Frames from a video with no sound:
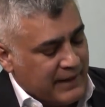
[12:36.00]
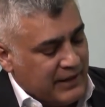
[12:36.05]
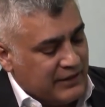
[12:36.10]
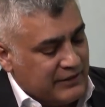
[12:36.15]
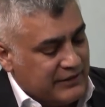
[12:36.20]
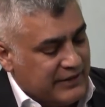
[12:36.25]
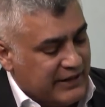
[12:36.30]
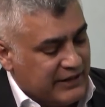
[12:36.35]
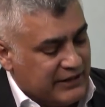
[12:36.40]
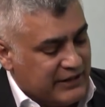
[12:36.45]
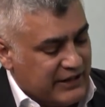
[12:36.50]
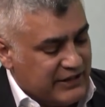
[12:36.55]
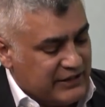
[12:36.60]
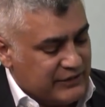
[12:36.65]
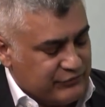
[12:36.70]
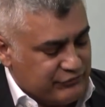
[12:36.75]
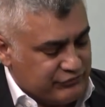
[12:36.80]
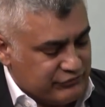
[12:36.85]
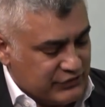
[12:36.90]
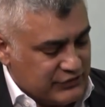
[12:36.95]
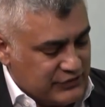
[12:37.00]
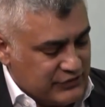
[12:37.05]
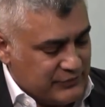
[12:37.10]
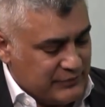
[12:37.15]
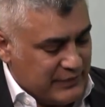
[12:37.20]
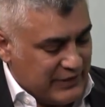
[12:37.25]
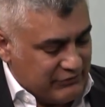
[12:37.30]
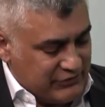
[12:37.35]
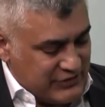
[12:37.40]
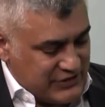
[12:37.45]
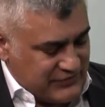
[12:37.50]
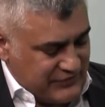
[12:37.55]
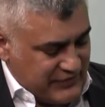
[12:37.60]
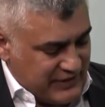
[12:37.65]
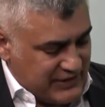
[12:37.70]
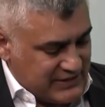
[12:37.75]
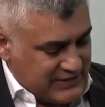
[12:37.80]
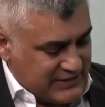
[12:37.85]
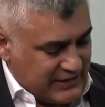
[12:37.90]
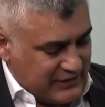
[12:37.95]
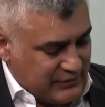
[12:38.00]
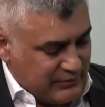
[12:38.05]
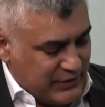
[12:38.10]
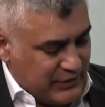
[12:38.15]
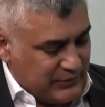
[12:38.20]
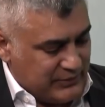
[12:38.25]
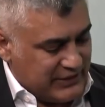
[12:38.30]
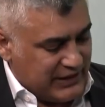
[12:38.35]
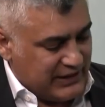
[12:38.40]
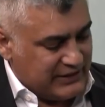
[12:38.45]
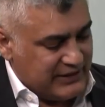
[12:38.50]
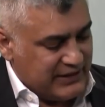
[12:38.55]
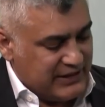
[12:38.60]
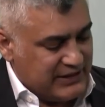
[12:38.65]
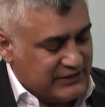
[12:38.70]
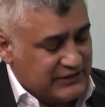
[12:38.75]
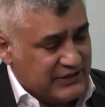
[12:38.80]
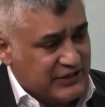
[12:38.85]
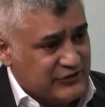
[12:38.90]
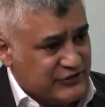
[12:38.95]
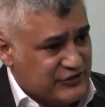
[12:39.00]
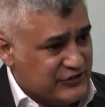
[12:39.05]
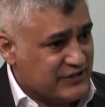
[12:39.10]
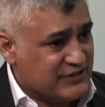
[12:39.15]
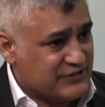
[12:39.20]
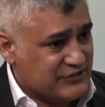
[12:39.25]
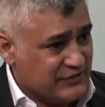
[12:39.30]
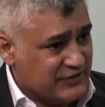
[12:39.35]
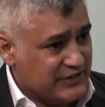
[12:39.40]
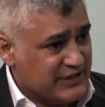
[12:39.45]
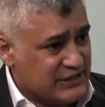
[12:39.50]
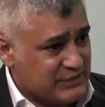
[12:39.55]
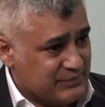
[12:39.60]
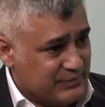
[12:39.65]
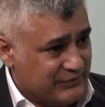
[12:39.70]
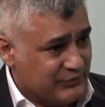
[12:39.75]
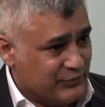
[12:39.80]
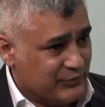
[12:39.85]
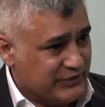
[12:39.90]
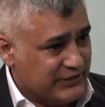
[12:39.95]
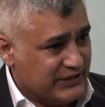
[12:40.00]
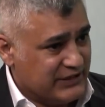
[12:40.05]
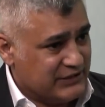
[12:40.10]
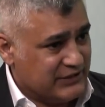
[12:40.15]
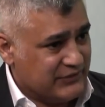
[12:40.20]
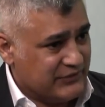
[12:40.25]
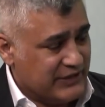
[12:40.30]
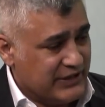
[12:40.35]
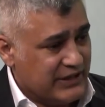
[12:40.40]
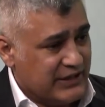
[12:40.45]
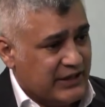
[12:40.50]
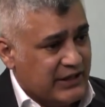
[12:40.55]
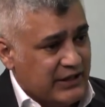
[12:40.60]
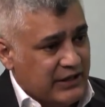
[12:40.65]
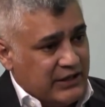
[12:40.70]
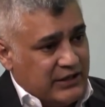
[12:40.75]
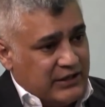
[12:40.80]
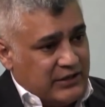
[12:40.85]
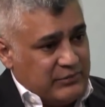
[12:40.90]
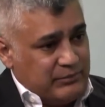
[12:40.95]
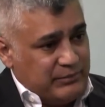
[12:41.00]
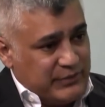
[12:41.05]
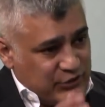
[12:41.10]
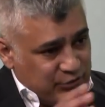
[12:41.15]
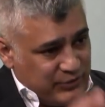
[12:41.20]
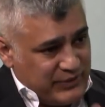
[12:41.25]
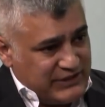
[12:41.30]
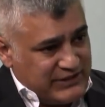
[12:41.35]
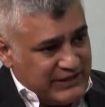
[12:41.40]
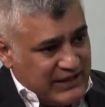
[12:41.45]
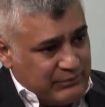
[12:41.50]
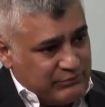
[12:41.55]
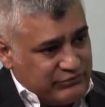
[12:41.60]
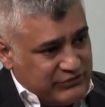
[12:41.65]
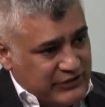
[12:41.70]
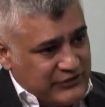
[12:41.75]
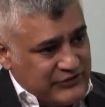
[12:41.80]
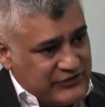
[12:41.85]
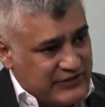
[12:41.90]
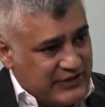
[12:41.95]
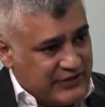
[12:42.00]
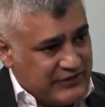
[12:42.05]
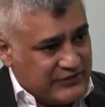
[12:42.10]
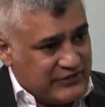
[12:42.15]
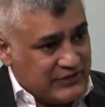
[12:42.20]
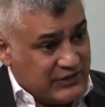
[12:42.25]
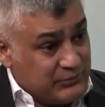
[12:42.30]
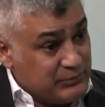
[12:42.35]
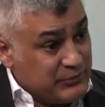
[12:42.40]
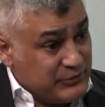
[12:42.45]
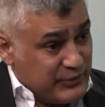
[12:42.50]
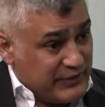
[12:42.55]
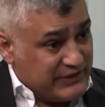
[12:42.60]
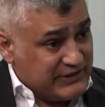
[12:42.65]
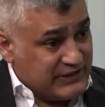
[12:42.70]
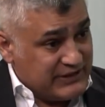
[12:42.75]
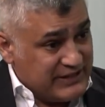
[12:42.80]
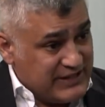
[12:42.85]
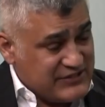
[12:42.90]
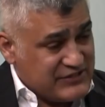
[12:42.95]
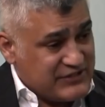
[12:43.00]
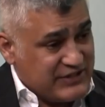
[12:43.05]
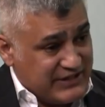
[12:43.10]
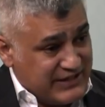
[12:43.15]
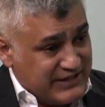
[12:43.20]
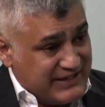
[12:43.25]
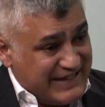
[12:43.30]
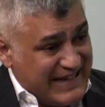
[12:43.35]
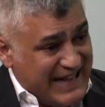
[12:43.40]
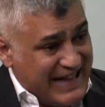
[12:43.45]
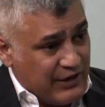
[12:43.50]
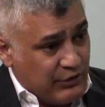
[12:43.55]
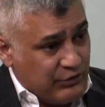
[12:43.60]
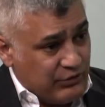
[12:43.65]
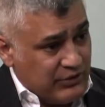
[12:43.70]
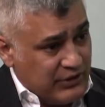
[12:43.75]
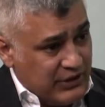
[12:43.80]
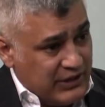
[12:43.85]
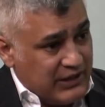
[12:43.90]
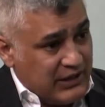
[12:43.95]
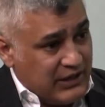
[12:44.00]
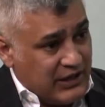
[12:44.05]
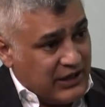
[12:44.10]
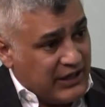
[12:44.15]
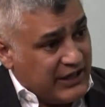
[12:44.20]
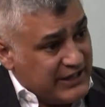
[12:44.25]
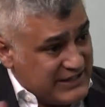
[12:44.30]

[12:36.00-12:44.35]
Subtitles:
They're going through various things at the moment, and their intention is to list before the end of the year. Between that process, between the listing and now, I